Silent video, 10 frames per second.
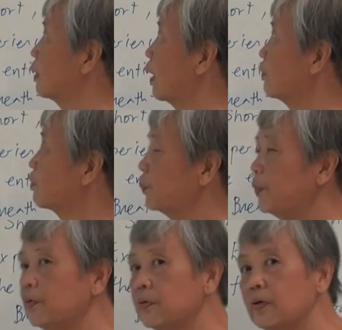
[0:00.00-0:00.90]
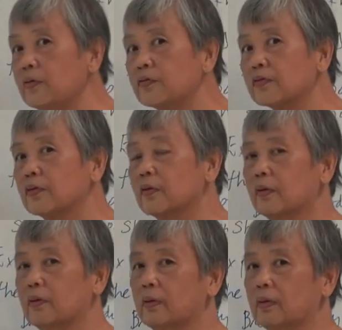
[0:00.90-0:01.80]
experience
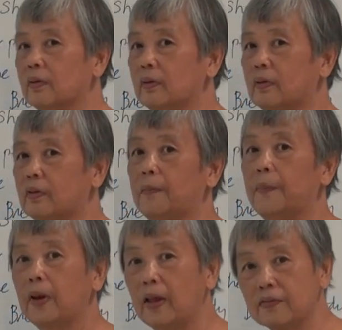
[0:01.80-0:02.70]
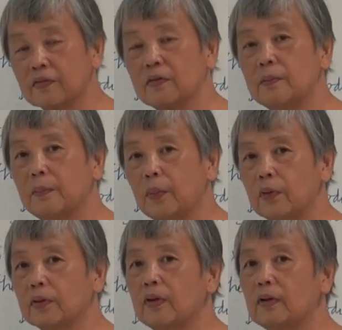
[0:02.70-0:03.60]
the pleasant
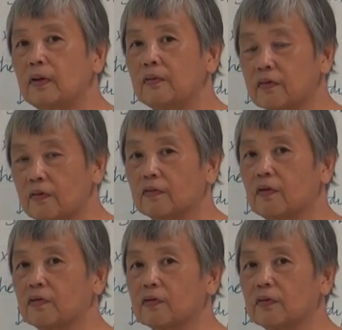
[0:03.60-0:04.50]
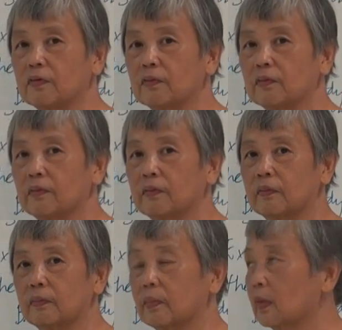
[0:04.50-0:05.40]
bodily sensation.
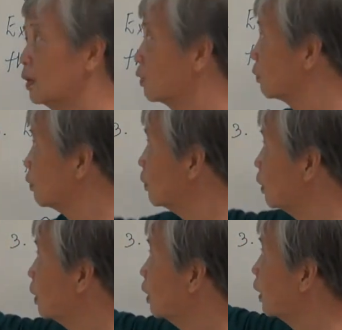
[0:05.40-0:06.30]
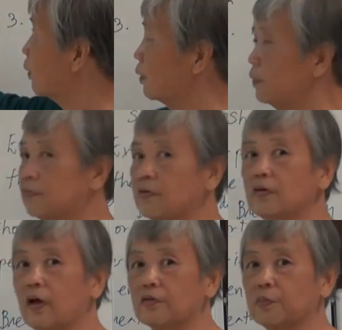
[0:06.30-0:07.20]
So, you see
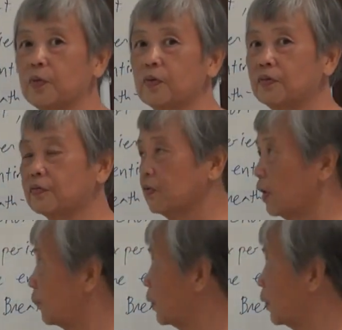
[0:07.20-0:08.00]
the experience come